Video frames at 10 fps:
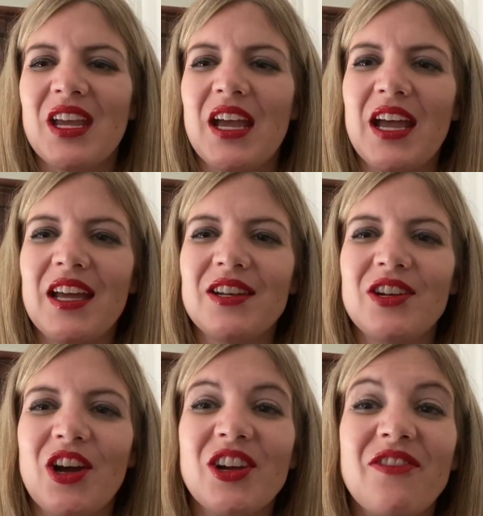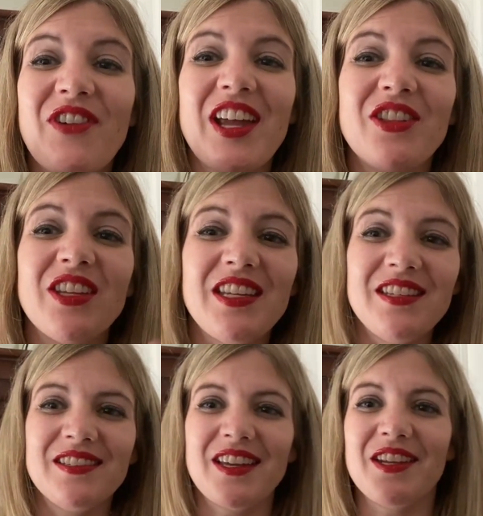and on a
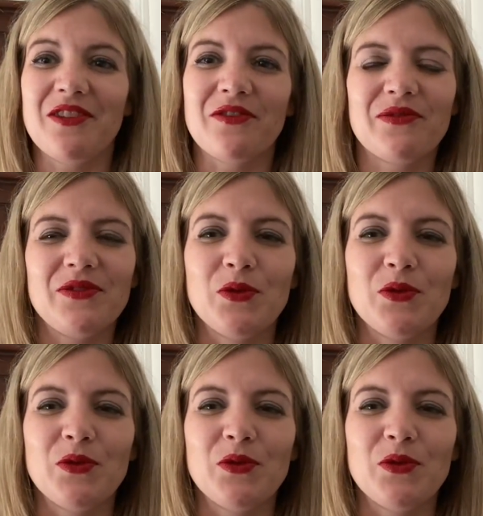violin kind of